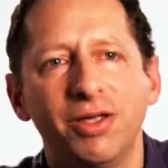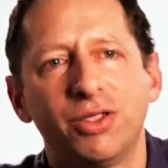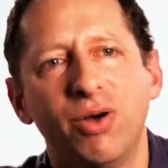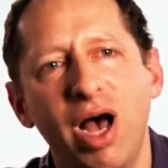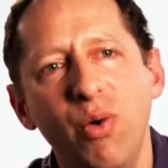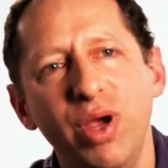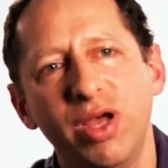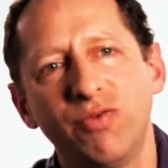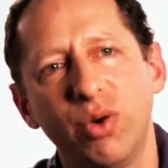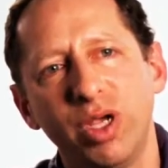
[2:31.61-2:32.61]
So our
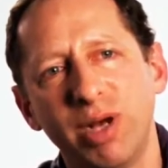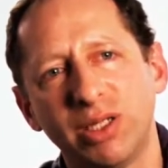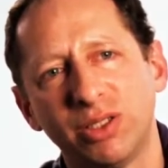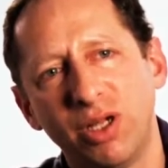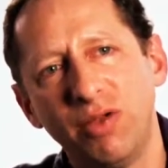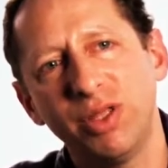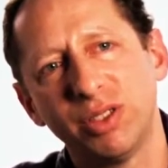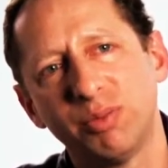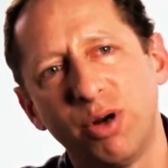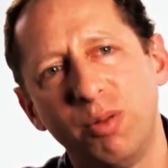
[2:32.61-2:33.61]
way of going about solving
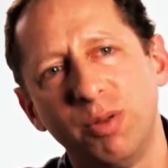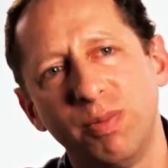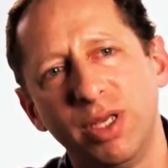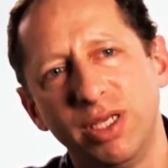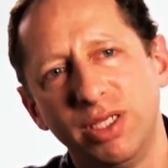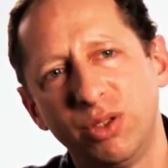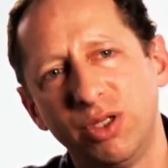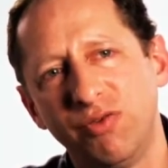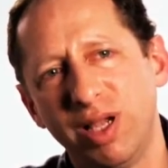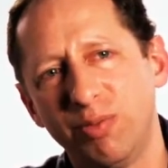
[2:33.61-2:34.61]
this problem is
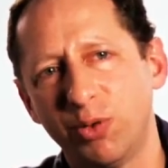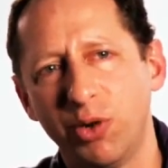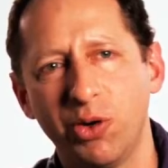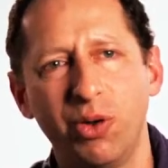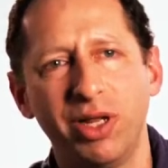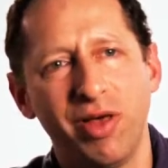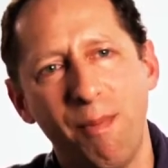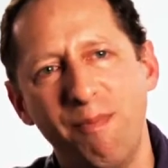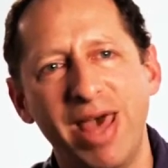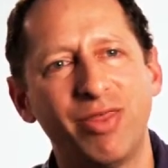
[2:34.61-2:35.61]
to develop what we're calling
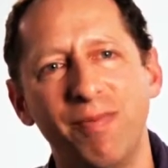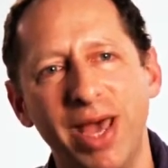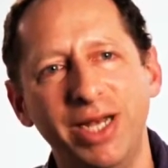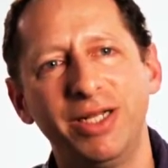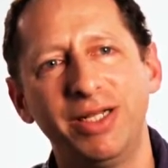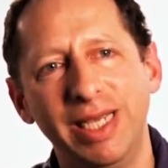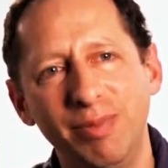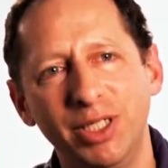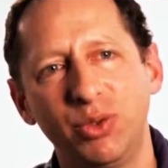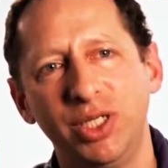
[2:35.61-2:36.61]
the mathematical
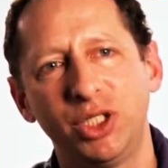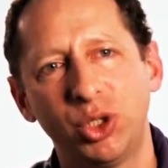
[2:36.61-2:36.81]
imagery